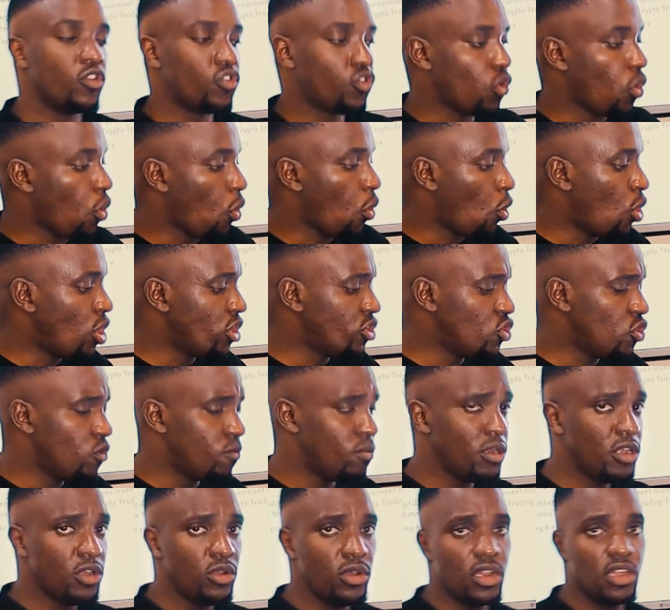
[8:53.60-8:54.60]
So what you'll
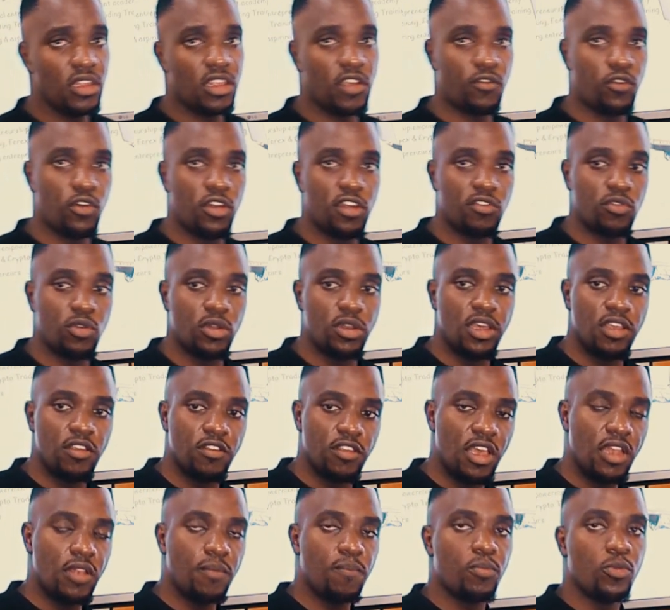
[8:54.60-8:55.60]
be doing as a forex trader is
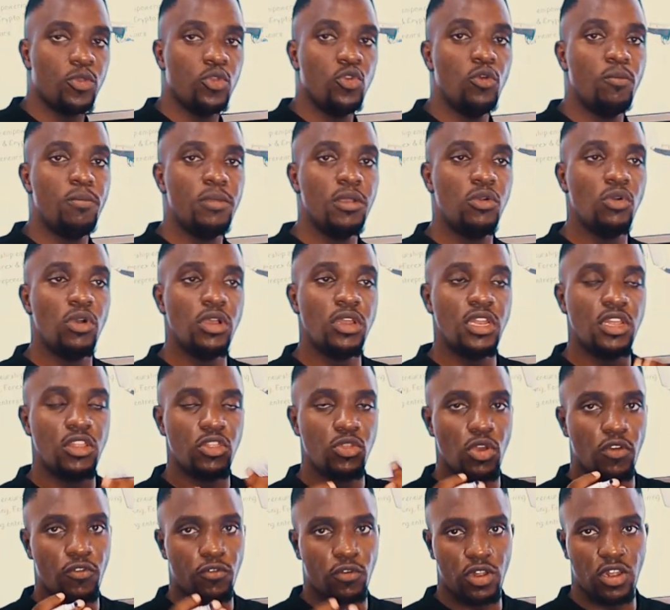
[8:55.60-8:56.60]
that you'll be going in
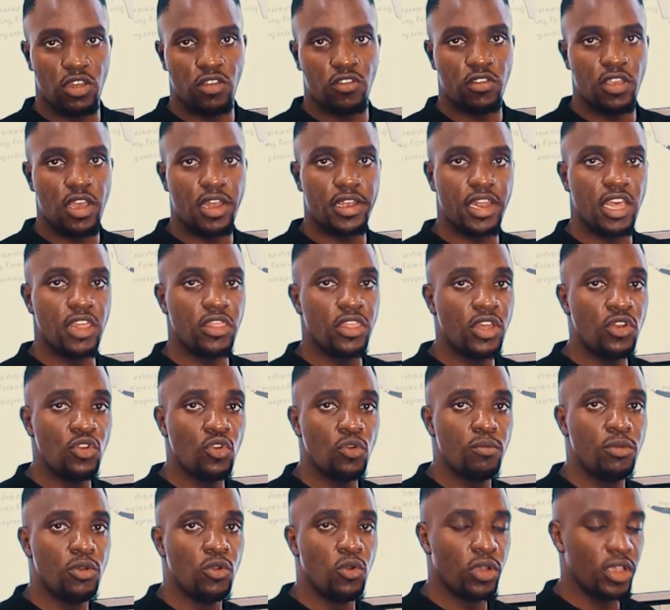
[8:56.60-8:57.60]
your forex chart and then
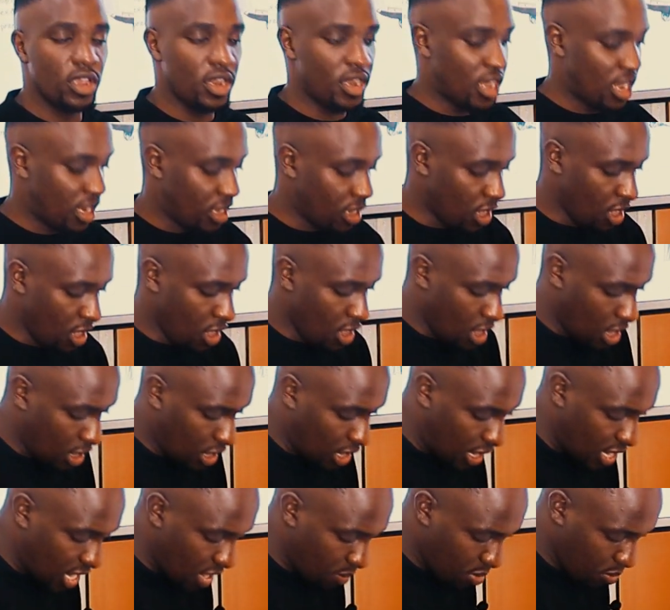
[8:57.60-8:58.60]
you'll be looking at,
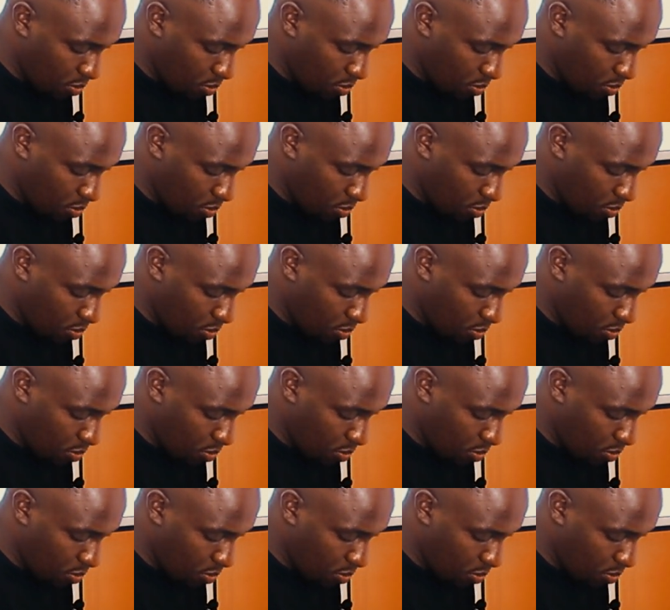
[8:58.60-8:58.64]
can I